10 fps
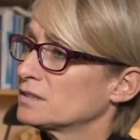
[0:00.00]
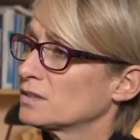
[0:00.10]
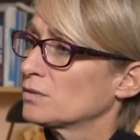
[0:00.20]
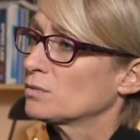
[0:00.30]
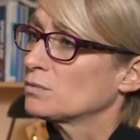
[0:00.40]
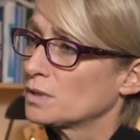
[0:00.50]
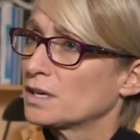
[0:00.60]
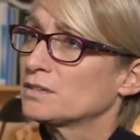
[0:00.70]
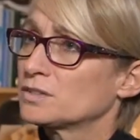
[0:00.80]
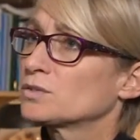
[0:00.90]
So we
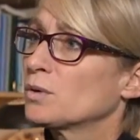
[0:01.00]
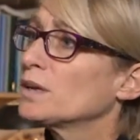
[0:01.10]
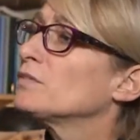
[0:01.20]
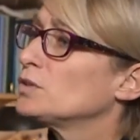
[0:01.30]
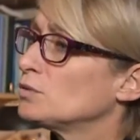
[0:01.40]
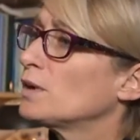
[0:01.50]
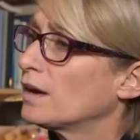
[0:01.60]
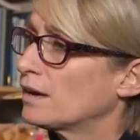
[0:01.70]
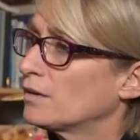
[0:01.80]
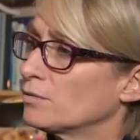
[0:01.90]
had quite a few
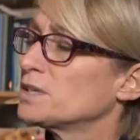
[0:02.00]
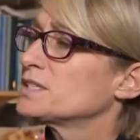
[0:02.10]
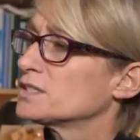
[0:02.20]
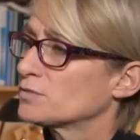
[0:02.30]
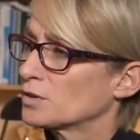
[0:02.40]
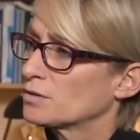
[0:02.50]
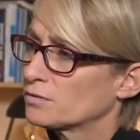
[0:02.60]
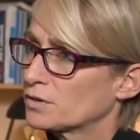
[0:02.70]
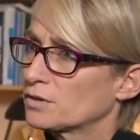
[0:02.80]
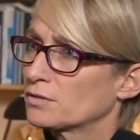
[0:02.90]
reasons
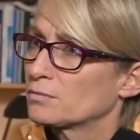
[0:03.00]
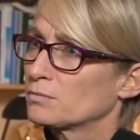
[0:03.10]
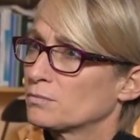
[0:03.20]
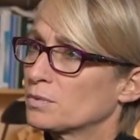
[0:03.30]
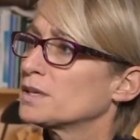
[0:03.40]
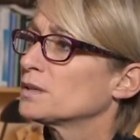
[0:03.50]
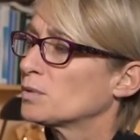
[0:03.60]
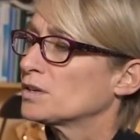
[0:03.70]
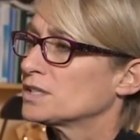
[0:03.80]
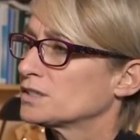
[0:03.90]
for bringing the
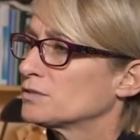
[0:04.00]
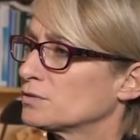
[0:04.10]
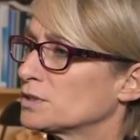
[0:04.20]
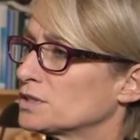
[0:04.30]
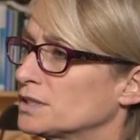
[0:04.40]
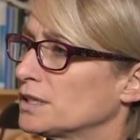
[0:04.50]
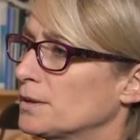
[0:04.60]
project to fruition.